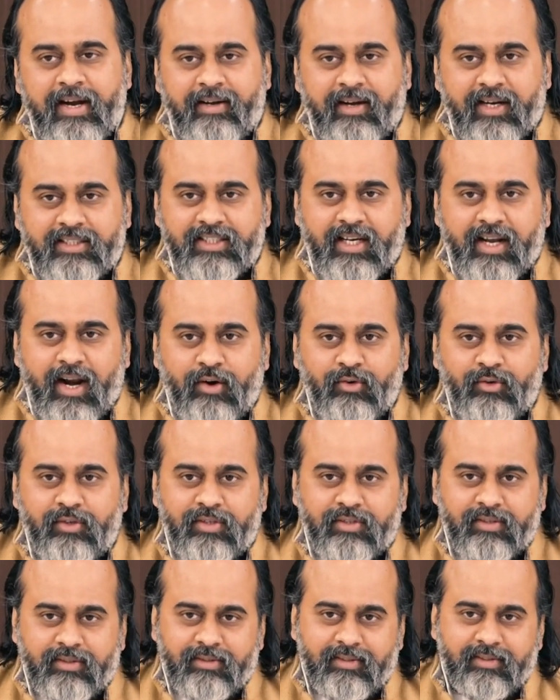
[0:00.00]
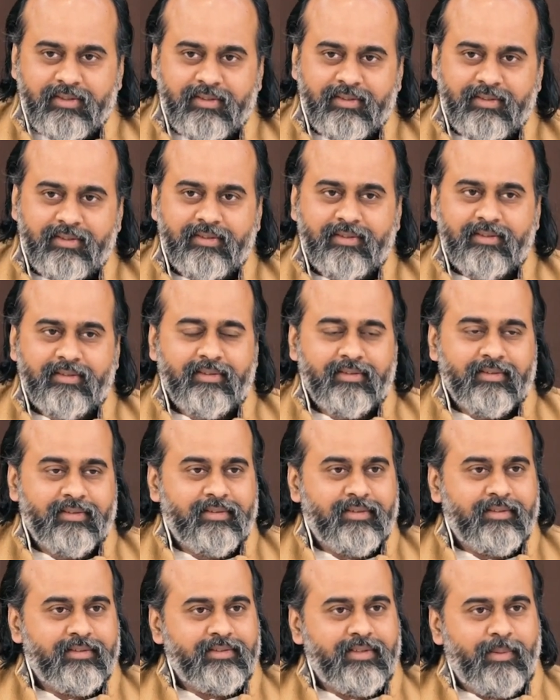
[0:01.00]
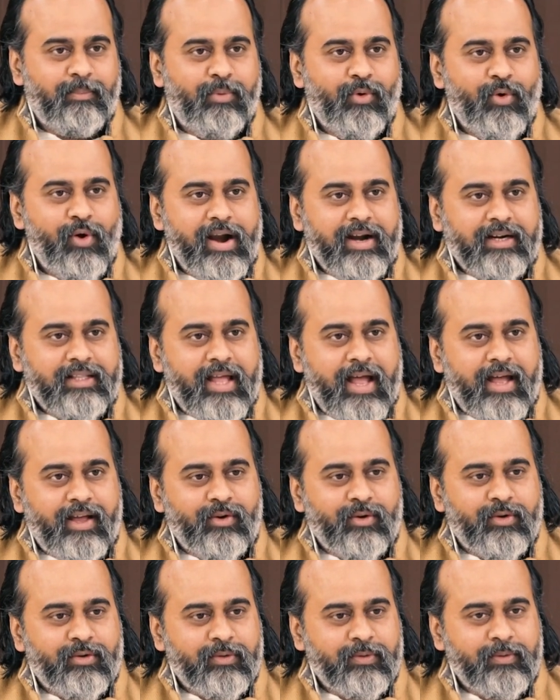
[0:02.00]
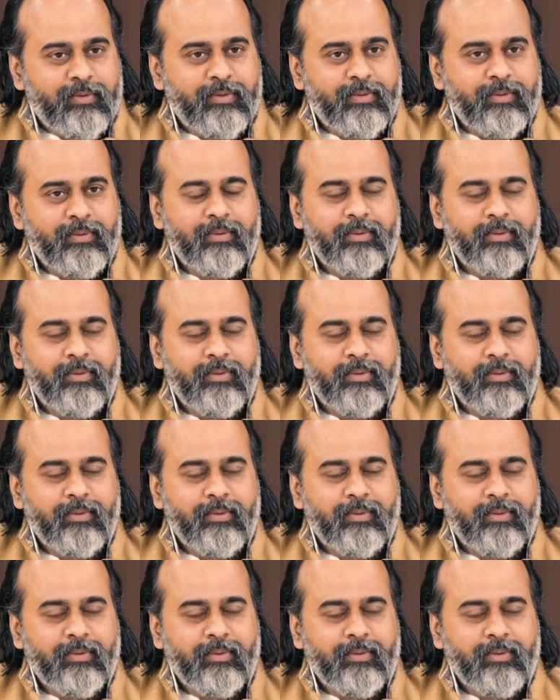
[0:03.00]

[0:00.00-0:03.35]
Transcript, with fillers: treasure out the bow and the arrow,